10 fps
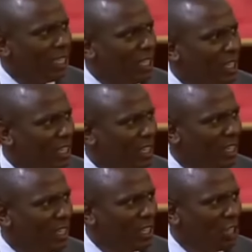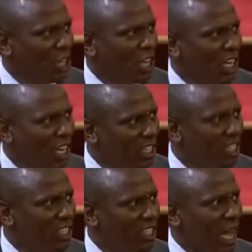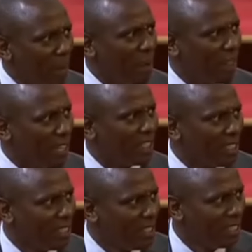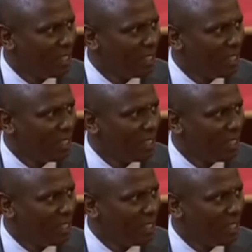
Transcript: she engages in epithets,